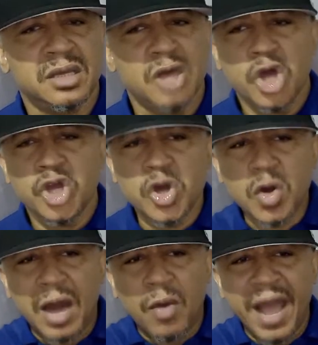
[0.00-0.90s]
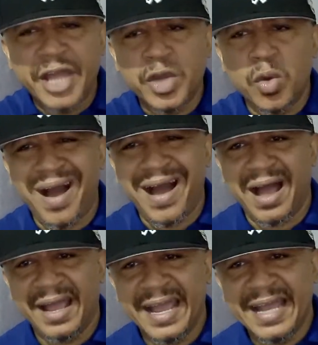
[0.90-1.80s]
You are where you
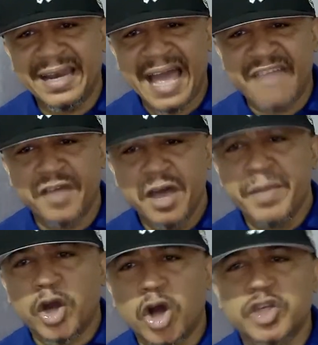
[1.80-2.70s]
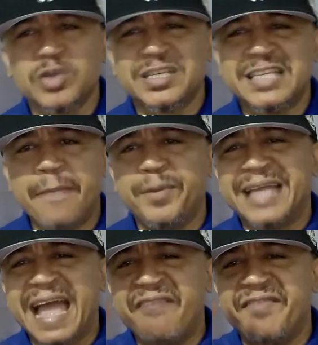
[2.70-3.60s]
are in life because you slept with
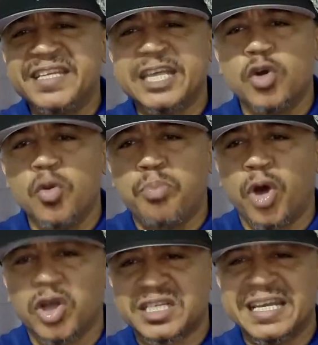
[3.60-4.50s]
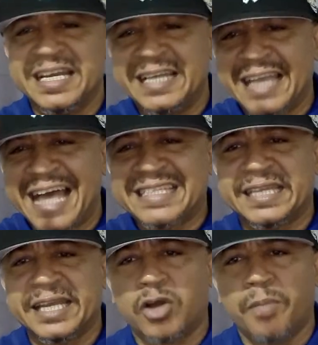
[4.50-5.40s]
every single boss in the last
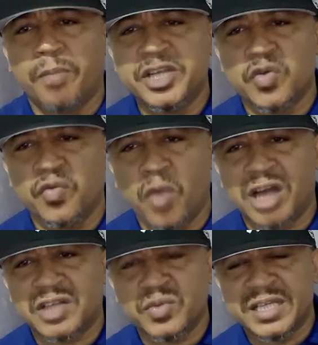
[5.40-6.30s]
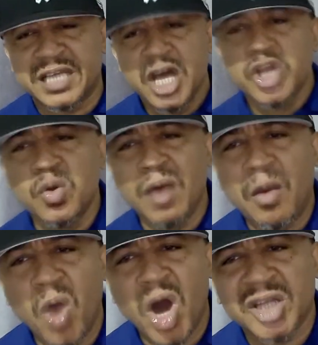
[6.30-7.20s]
3 companies you've worked with. You are
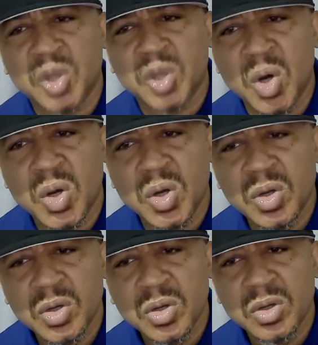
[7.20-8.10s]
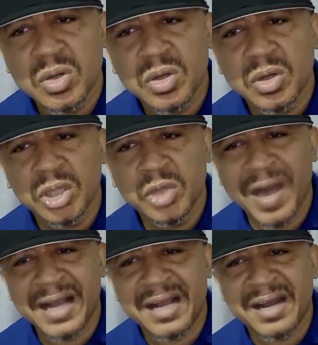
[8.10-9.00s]
what? Oh, you
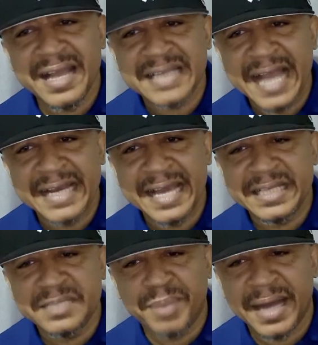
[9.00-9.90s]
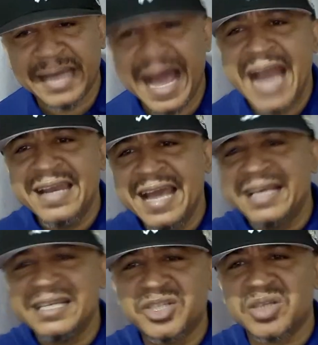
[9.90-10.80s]
are great. INEC is bad. INEC
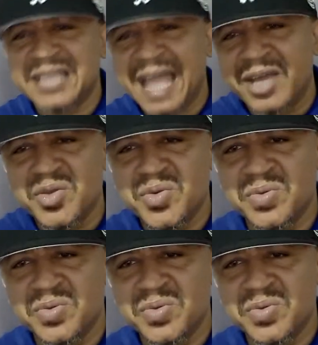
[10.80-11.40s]
is just like you.